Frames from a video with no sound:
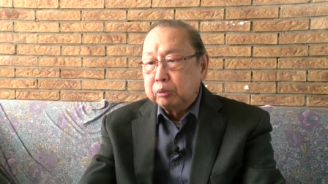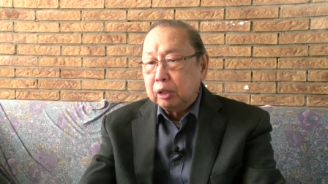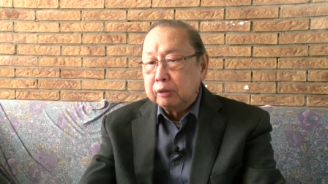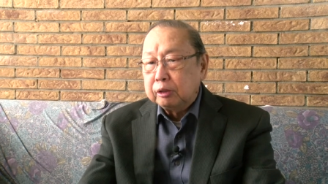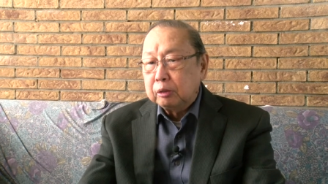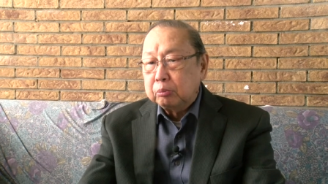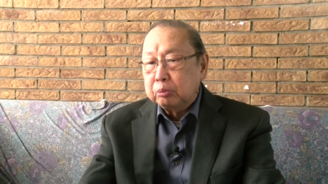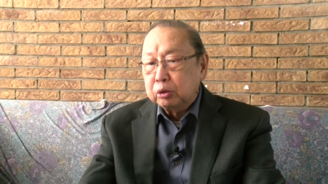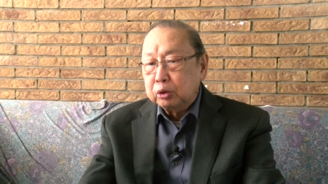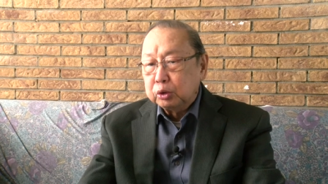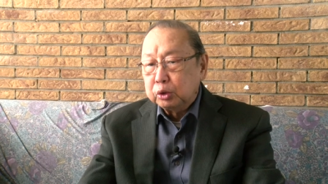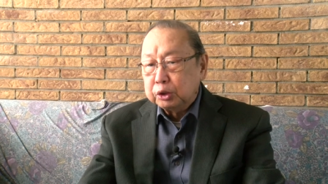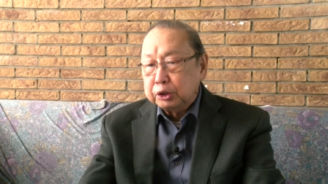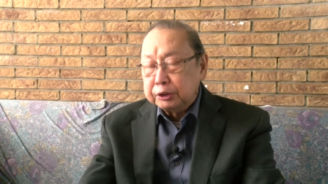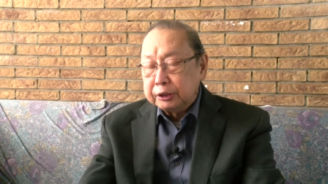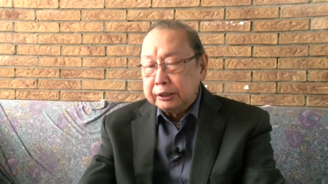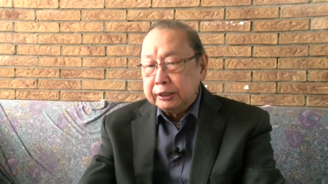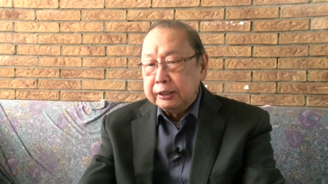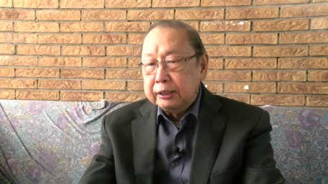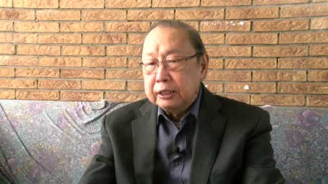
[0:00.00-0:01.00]
of the
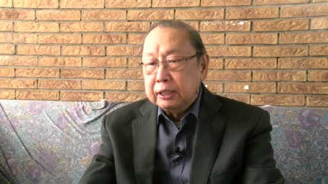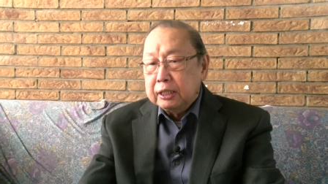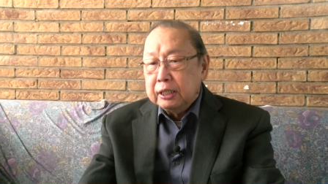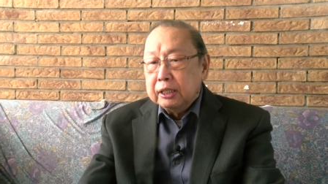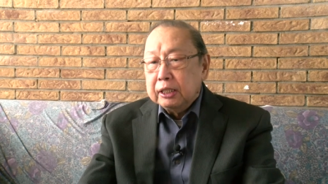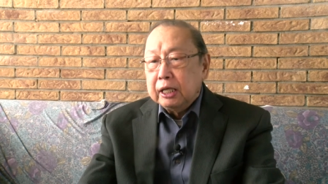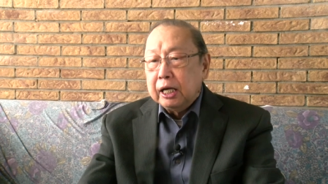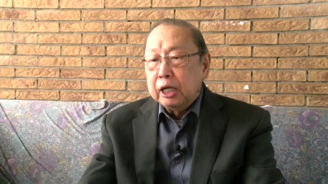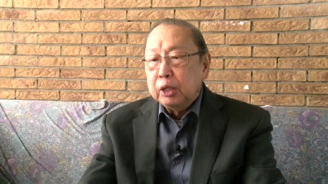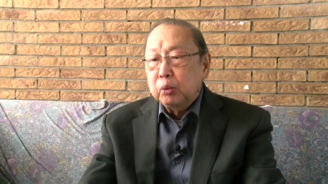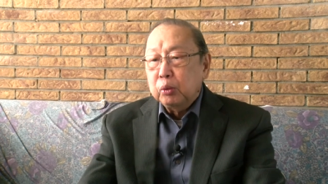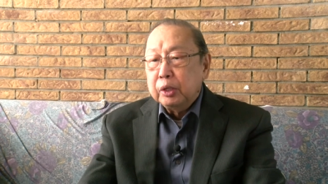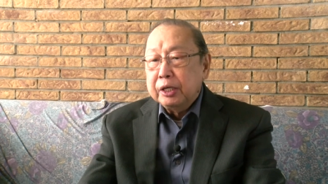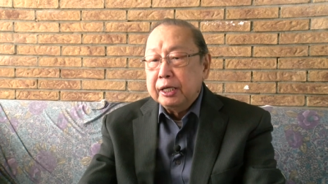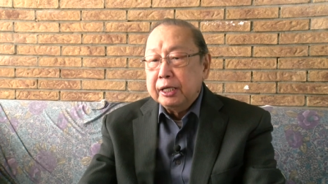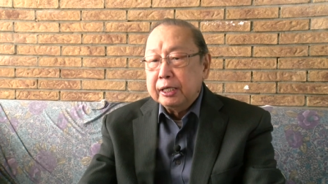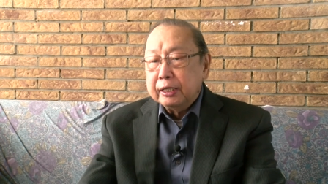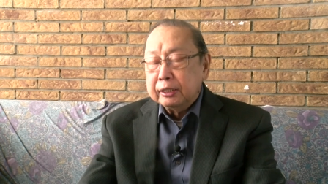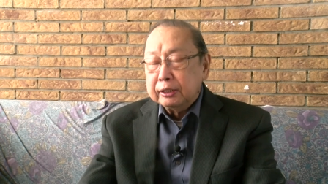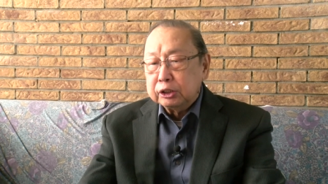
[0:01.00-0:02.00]
bourgeoisie and
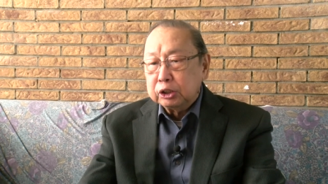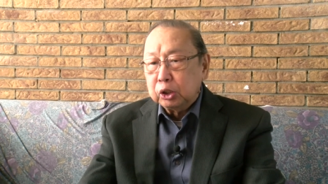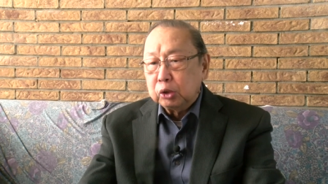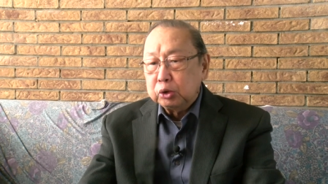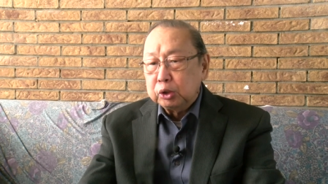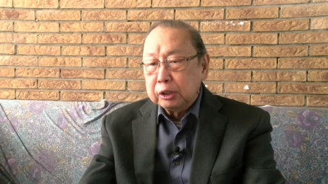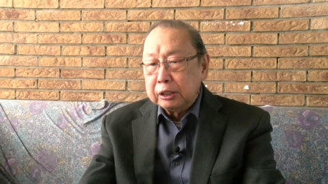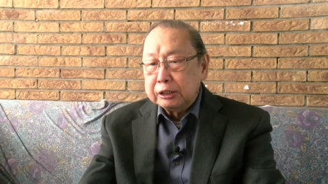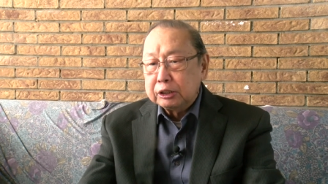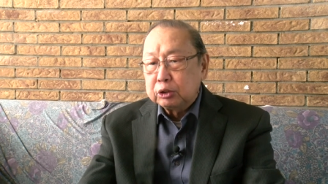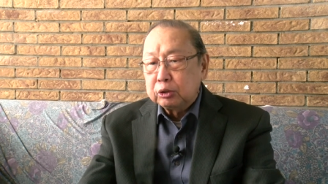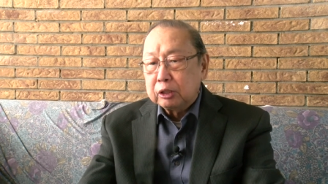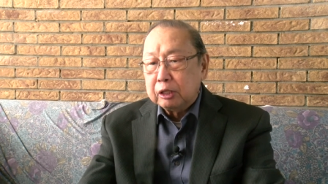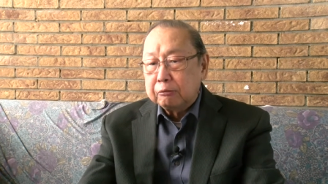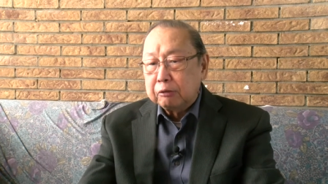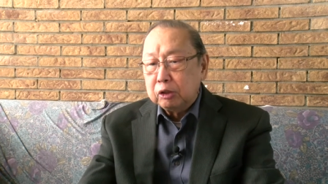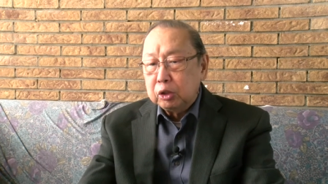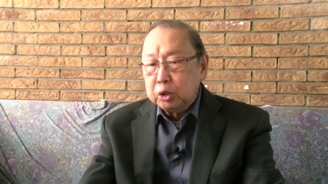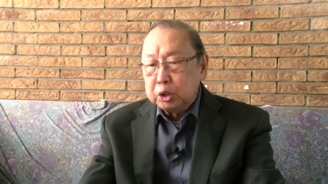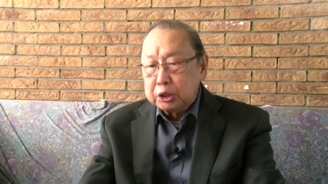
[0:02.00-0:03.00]
winning the socialist
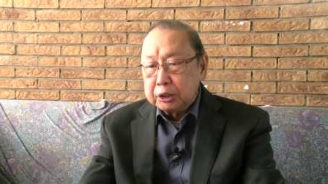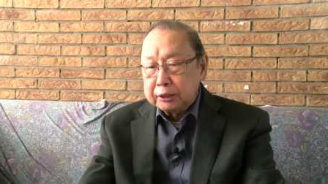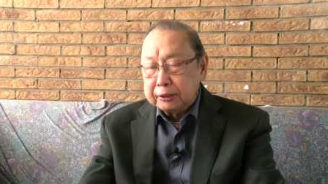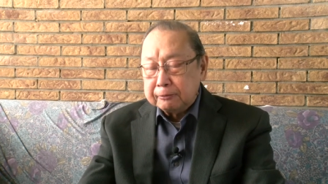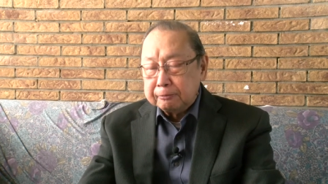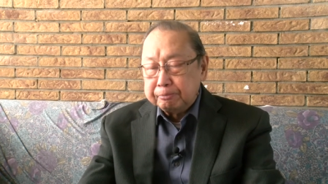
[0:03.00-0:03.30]
revolution.